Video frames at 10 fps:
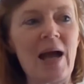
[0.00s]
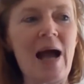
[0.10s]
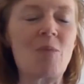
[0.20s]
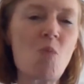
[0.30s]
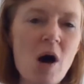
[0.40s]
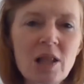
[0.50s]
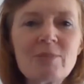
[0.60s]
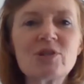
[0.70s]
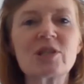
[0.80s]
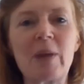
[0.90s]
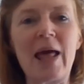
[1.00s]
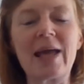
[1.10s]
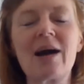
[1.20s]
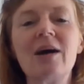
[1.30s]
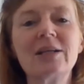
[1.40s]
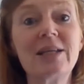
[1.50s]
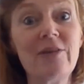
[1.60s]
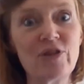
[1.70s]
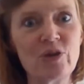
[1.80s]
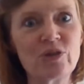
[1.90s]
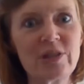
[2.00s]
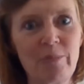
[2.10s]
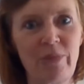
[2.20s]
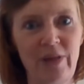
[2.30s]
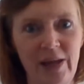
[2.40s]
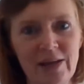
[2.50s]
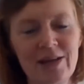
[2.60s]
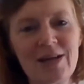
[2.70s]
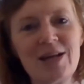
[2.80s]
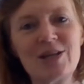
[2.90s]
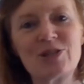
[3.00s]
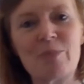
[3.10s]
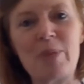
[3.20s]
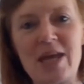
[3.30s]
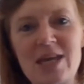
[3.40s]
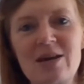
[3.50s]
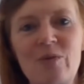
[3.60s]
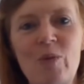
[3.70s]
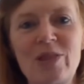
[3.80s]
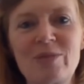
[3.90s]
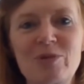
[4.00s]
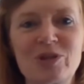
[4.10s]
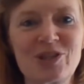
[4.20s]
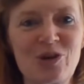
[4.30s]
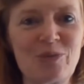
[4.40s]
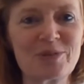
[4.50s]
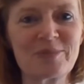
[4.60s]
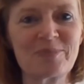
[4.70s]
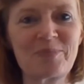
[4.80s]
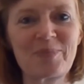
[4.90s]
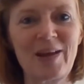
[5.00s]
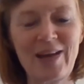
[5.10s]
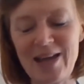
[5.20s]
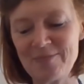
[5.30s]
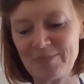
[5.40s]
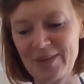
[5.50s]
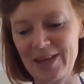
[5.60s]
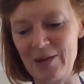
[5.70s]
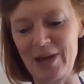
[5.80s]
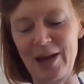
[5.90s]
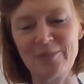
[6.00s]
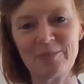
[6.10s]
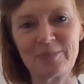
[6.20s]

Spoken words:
and while the music's playing, I'll give you something to be when the music stops. Okay, here we go.